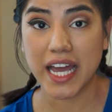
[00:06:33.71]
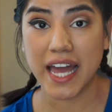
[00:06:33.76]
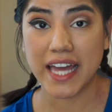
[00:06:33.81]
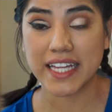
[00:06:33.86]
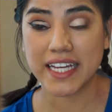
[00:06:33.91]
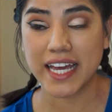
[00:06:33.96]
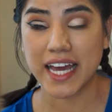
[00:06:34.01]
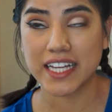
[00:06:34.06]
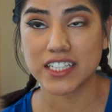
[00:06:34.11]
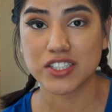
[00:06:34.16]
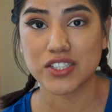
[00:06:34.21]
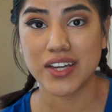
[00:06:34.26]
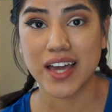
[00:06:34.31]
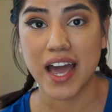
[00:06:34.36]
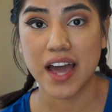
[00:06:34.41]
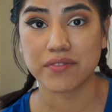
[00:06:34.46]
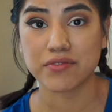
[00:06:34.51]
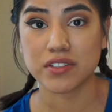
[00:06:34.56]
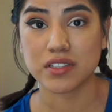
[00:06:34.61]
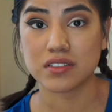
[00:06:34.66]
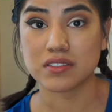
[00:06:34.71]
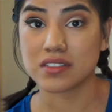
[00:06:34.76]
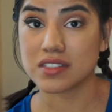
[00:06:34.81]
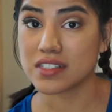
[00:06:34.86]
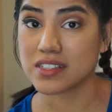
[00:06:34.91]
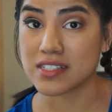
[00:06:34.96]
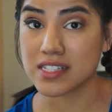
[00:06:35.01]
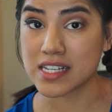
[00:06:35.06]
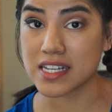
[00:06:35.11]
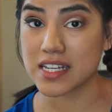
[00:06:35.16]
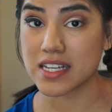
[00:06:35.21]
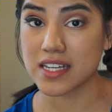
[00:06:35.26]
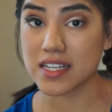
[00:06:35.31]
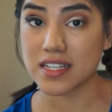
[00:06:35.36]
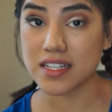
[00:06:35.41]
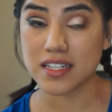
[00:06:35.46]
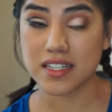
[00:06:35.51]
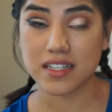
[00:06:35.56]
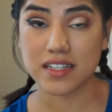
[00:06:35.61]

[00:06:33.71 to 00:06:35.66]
I guess you have to see.